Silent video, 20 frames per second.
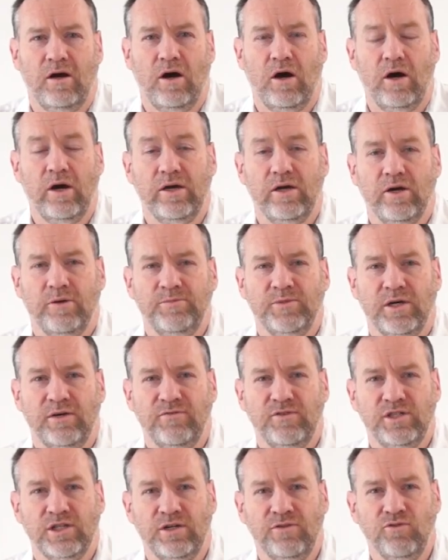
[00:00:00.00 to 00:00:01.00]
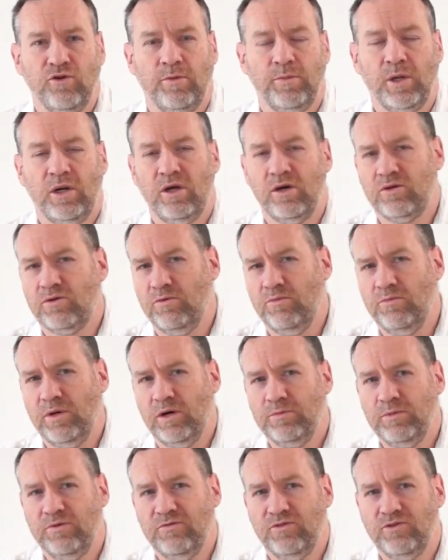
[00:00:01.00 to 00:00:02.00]
Hi, I'm David Gilliver. I'm a local
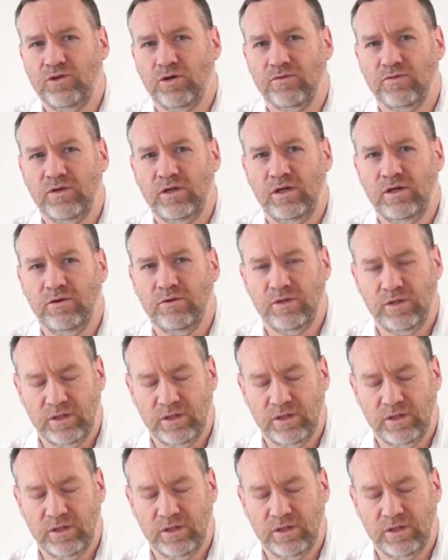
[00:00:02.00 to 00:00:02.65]
Melbourne photographer here in